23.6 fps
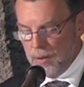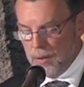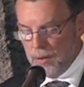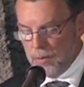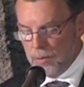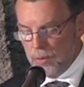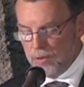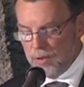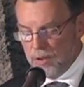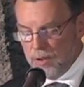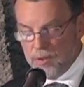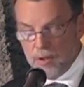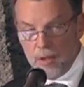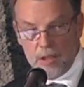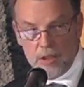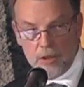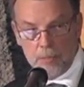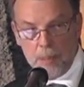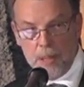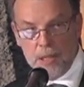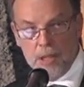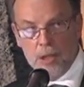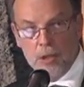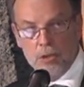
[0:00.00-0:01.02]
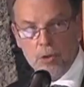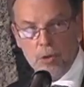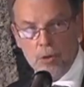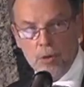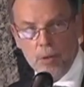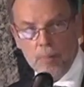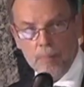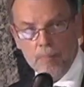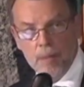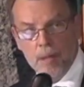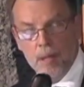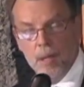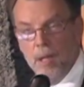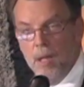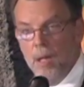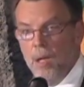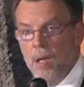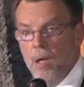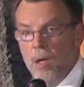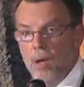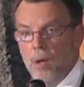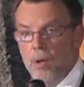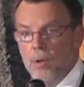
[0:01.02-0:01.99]
to this expenditure
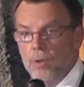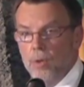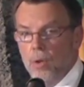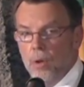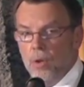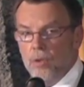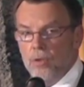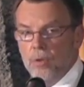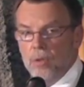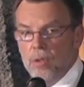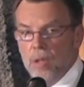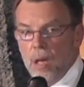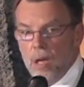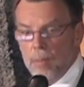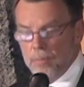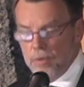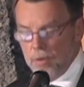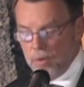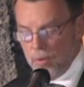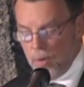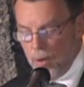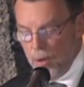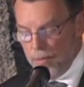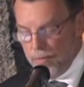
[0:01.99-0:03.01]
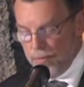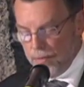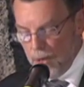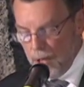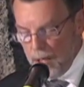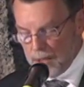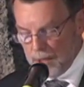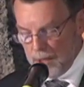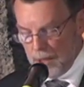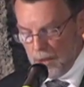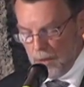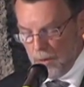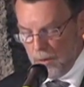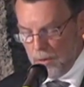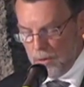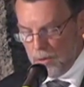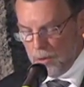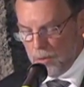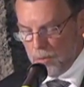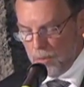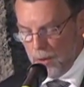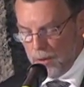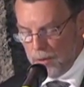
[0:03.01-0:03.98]
under the terms of Article
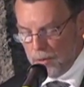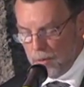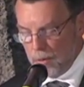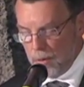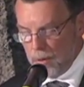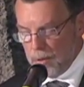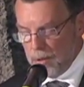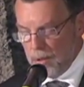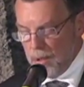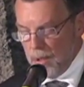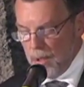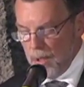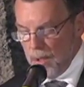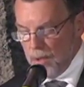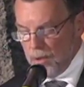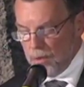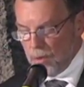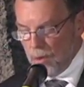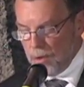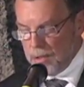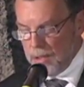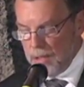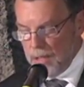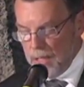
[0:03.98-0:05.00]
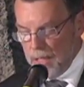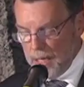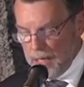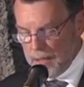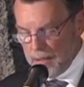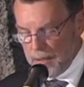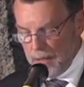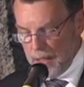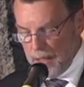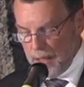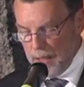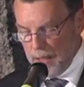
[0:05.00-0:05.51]
238A.